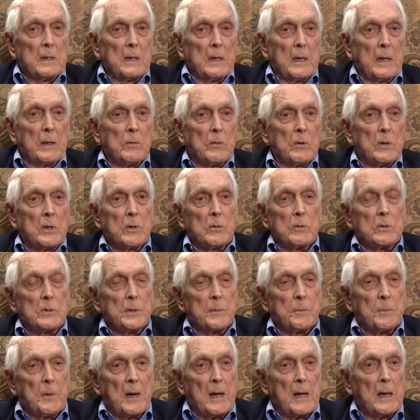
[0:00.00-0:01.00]
And when there was a
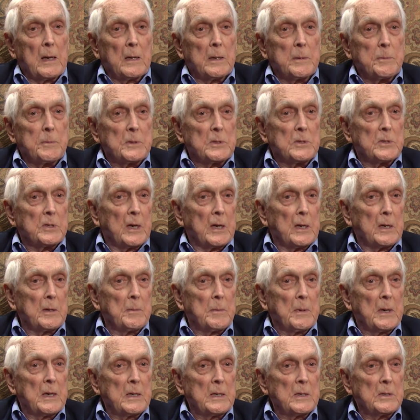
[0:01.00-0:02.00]
pileup at second
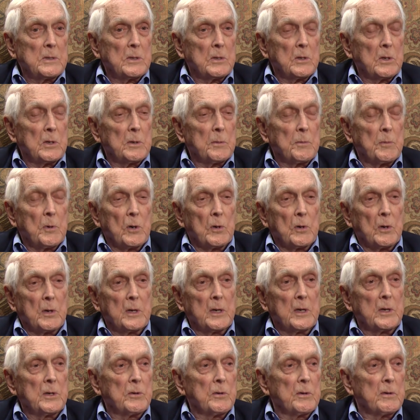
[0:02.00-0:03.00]
base, could have broken
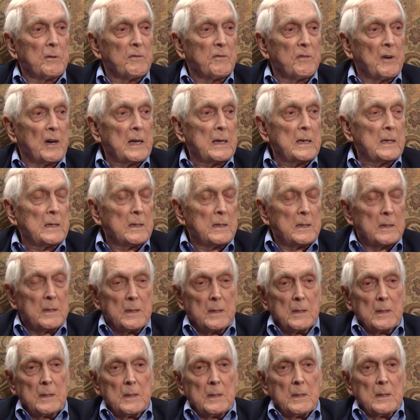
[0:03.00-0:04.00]
into a fight.
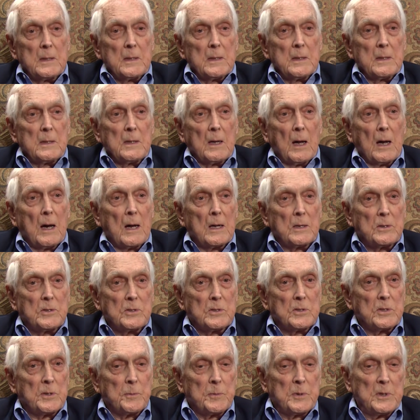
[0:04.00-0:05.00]

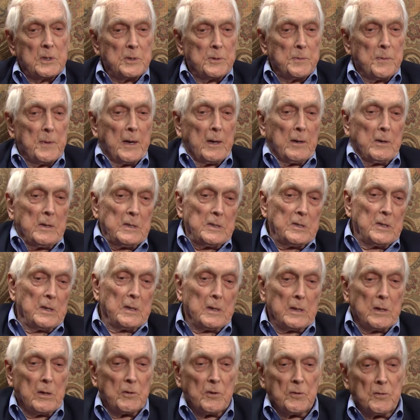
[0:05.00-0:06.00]
Hodges, a peacemaker, he's
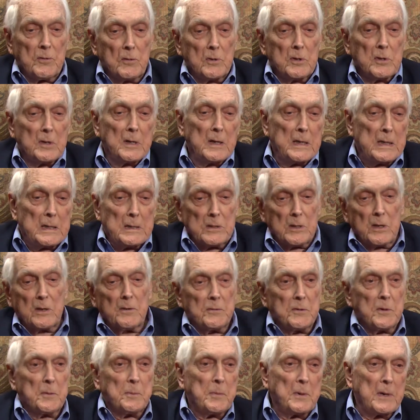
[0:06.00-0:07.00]
down there throwing guys
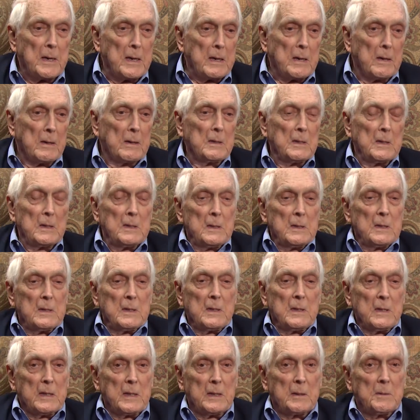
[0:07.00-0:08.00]
off the pile mm-hmm.
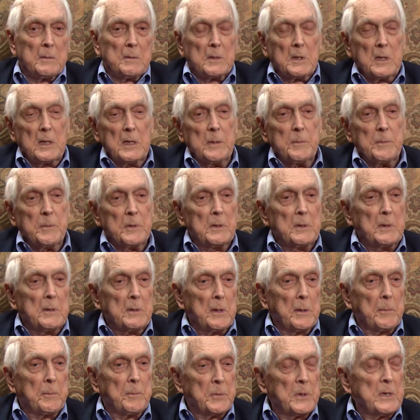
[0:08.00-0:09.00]
and keeping
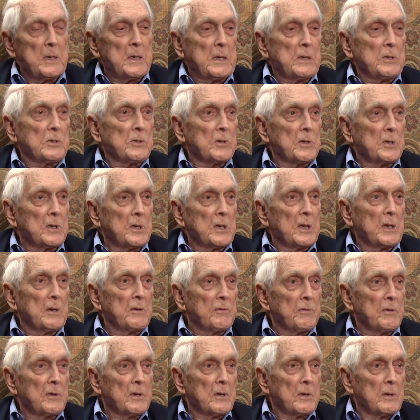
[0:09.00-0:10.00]
the peace on the
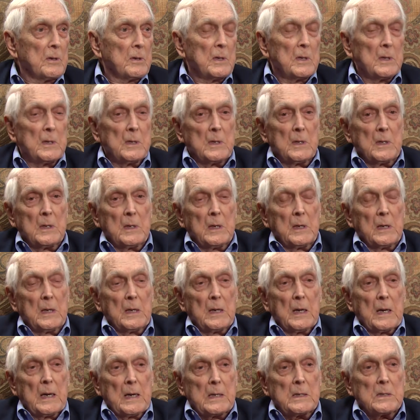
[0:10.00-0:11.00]
infield. And
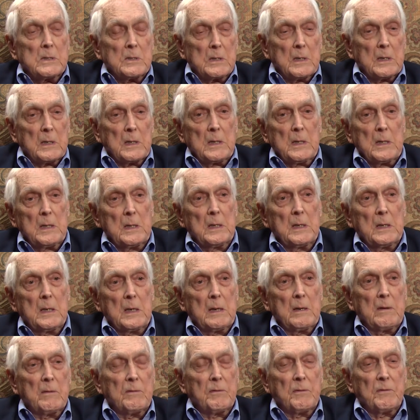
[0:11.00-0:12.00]
I'd say he
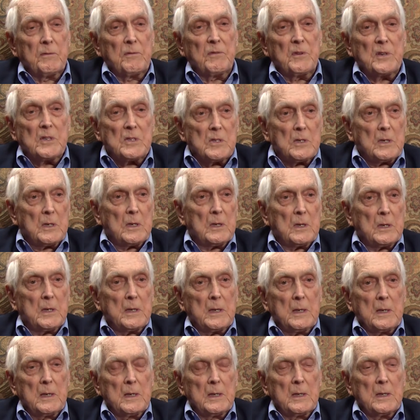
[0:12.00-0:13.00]
gave
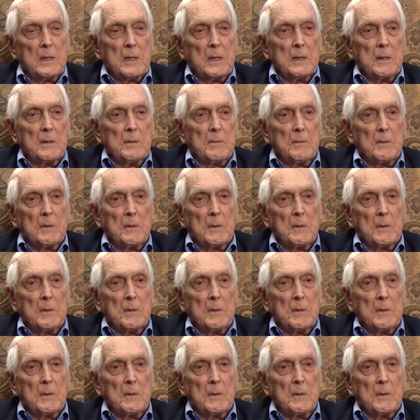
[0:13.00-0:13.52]
physically a, a